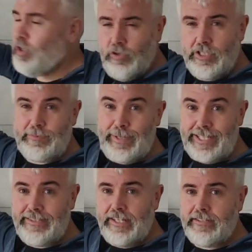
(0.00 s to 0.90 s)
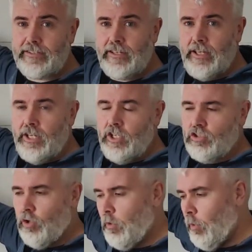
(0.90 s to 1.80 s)
students miss this.
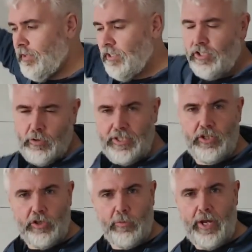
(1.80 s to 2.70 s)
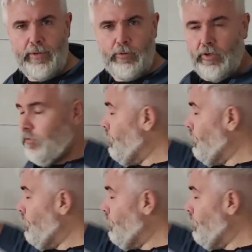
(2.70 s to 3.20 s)
So I want to do it the other way. But if